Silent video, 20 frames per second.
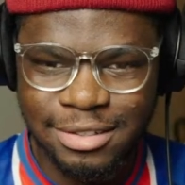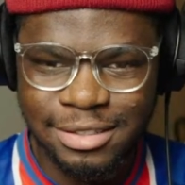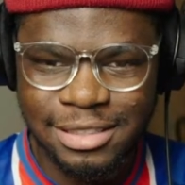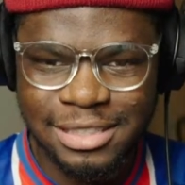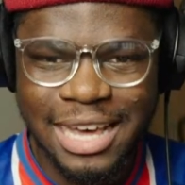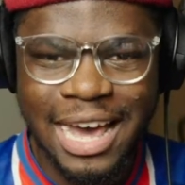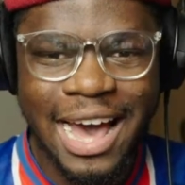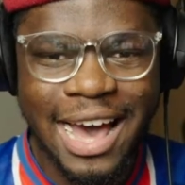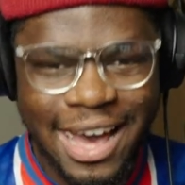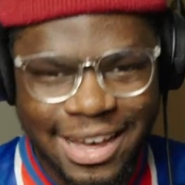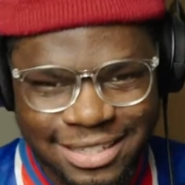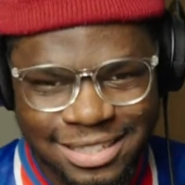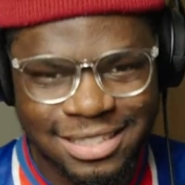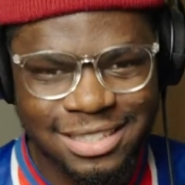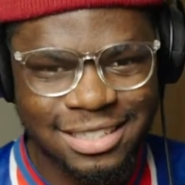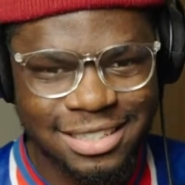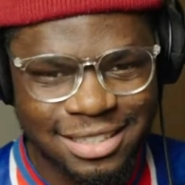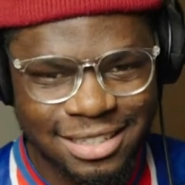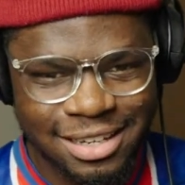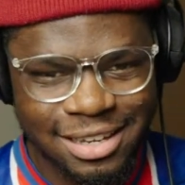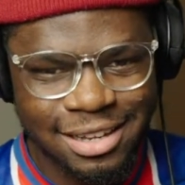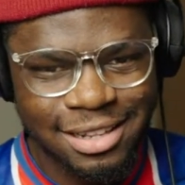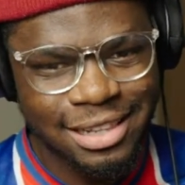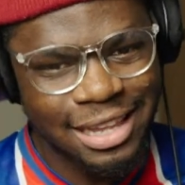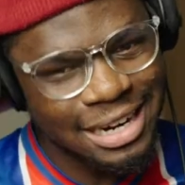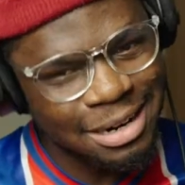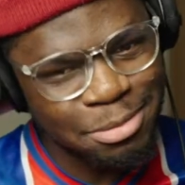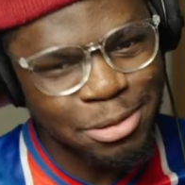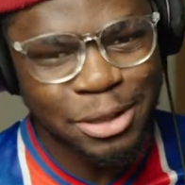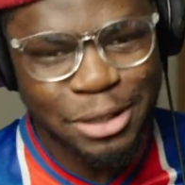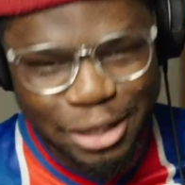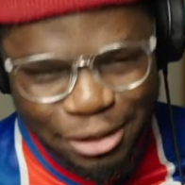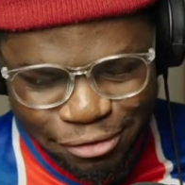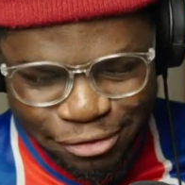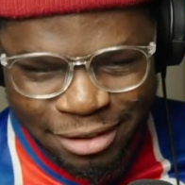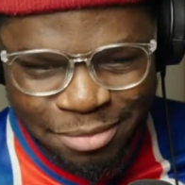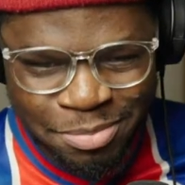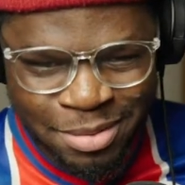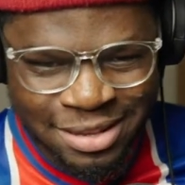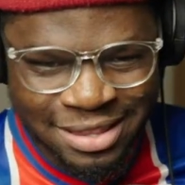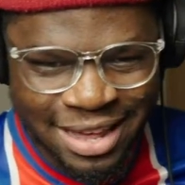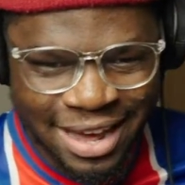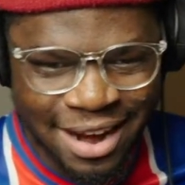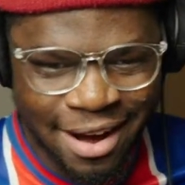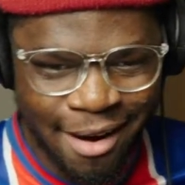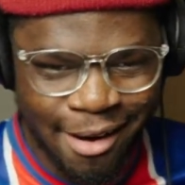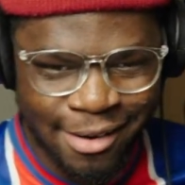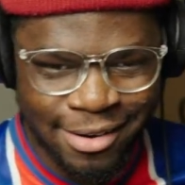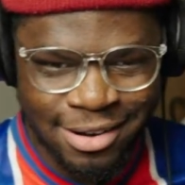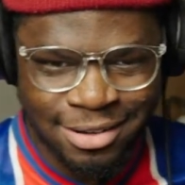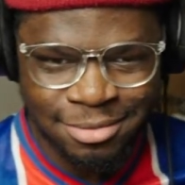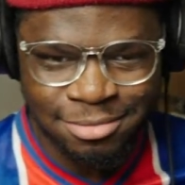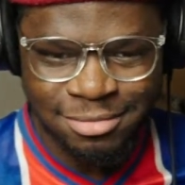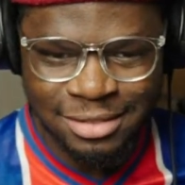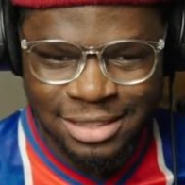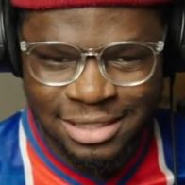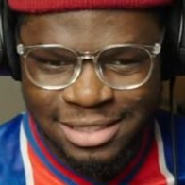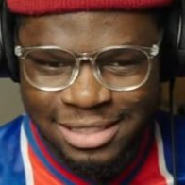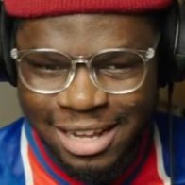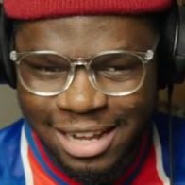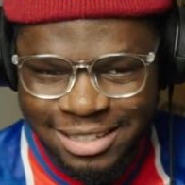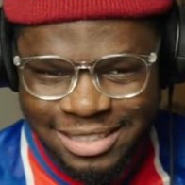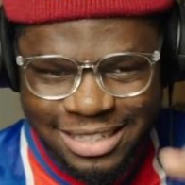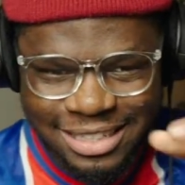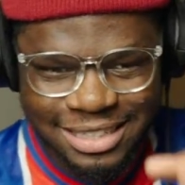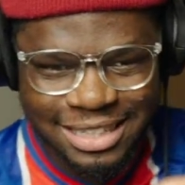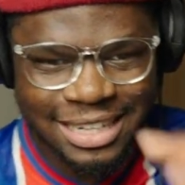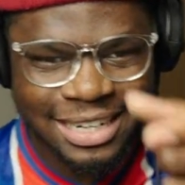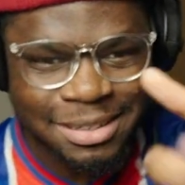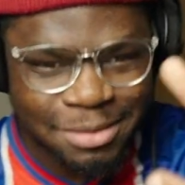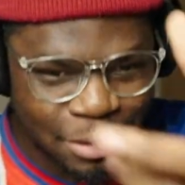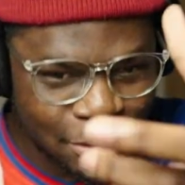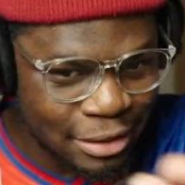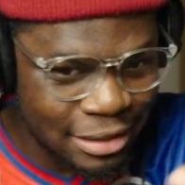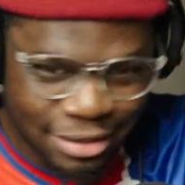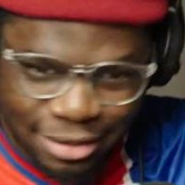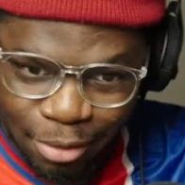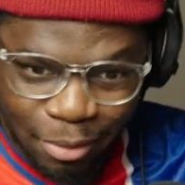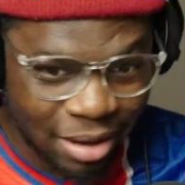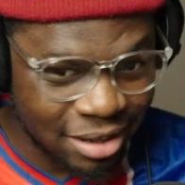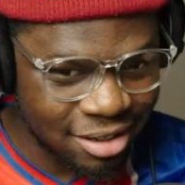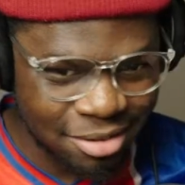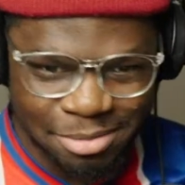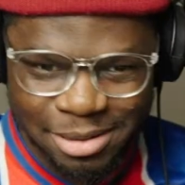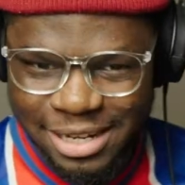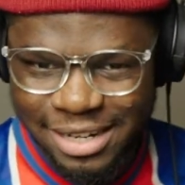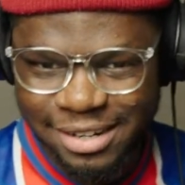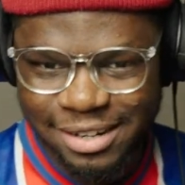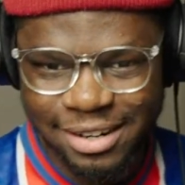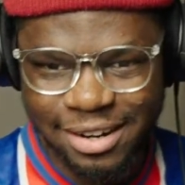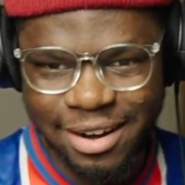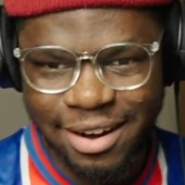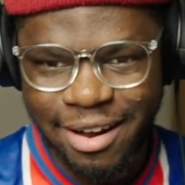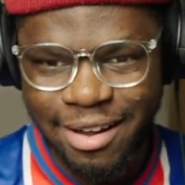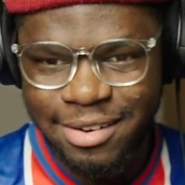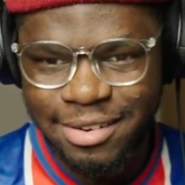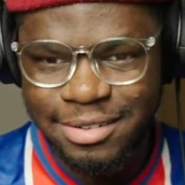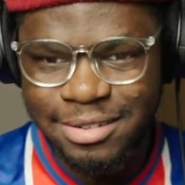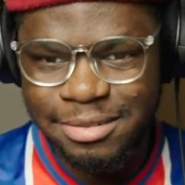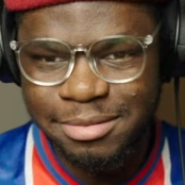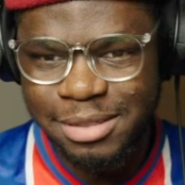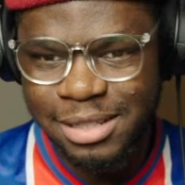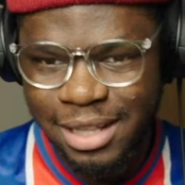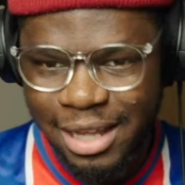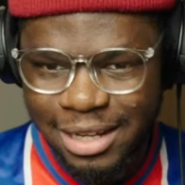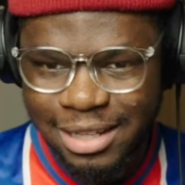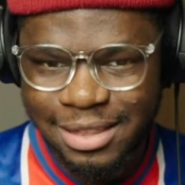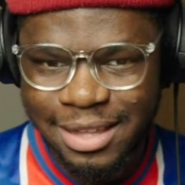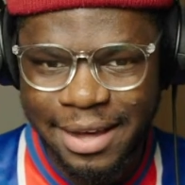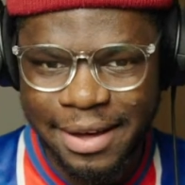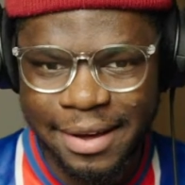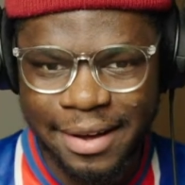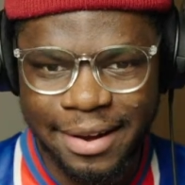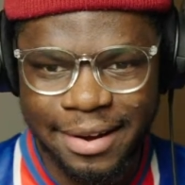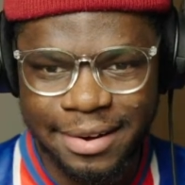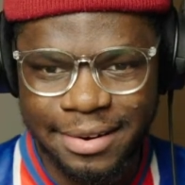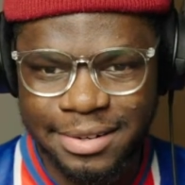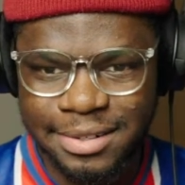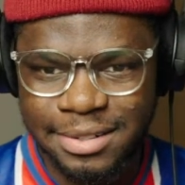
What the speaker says: Yes! Let him know you're flipping there. Now let him know he's not welcome here. We like that.